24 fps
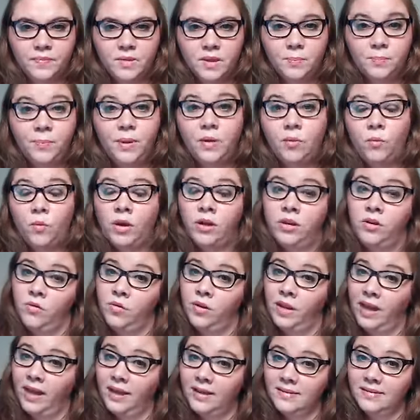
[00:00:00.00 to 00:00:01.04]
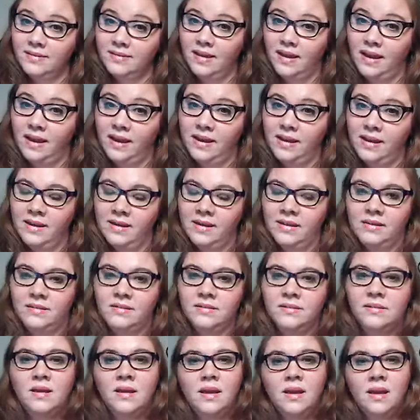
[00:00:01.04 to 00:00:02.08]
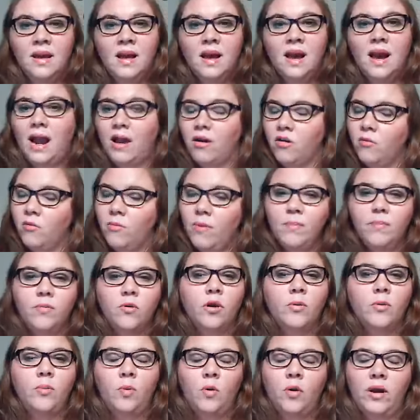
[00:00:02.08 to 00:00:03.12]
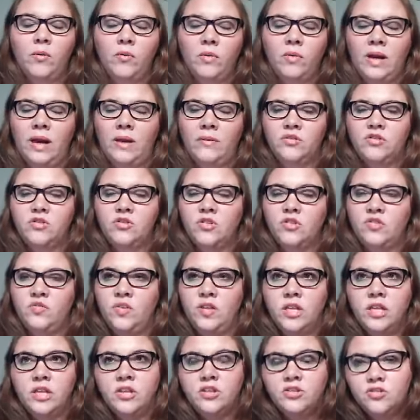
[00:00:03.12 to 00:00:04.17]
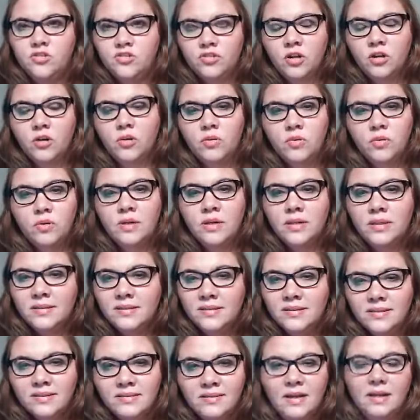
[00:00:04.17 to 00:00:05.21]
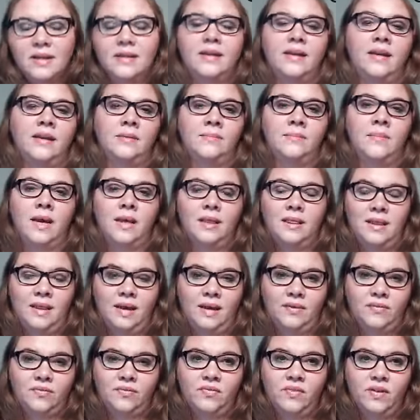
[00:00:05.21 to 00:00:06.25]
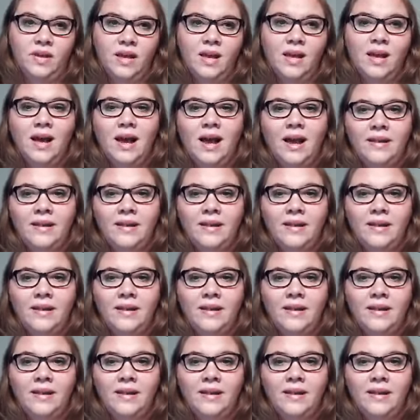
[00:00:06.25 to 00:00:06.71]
But what you can say is, I remember a point when I was just feeling so stuck in my life, I